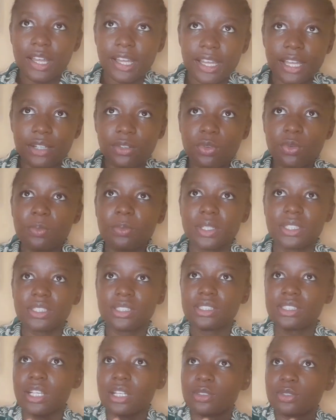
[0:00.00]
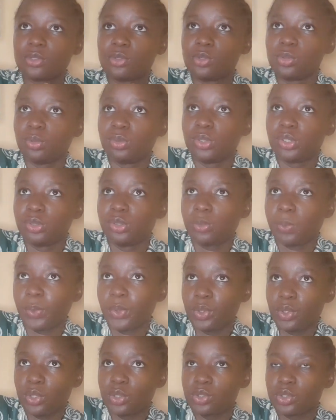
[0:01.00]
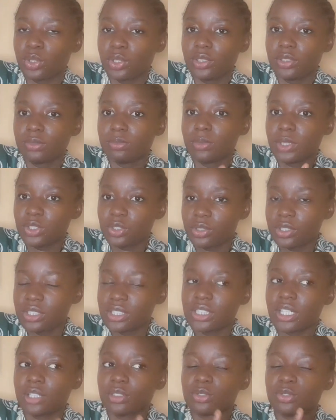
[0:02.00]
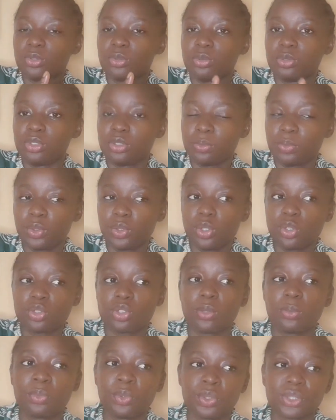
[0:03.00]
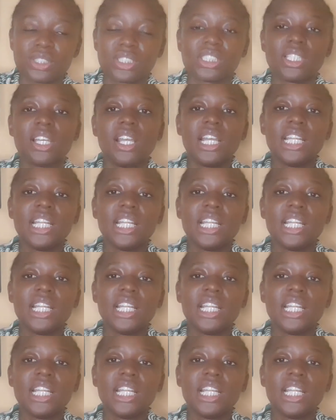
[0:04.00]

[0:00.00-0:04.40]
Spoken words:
I know menses has to do with reproduction, menstruating has to do with reproduction, but